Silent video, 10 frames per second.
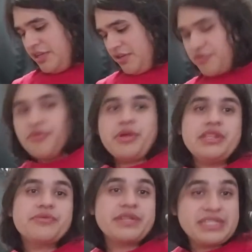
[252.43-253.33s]

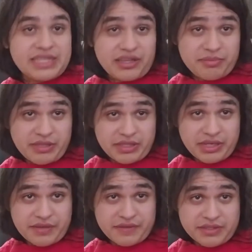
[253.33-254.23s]
ruin the
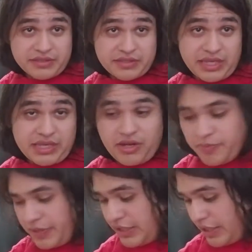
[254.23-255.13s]
resellability of this and
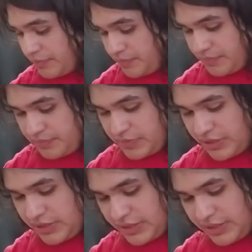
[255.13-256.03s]
open it up,
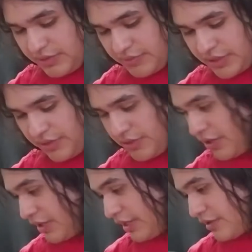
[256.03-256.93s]
just to see what's going
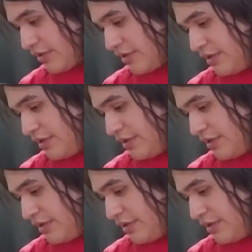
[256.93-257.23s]
on here.